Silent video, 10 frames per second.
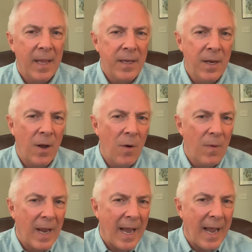you
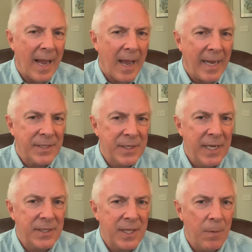know, I
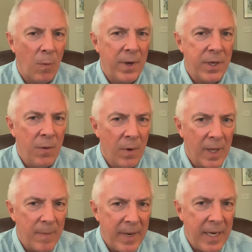sense that what you
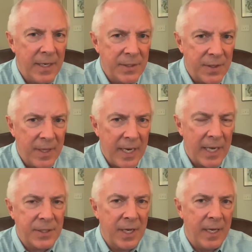really mean is this,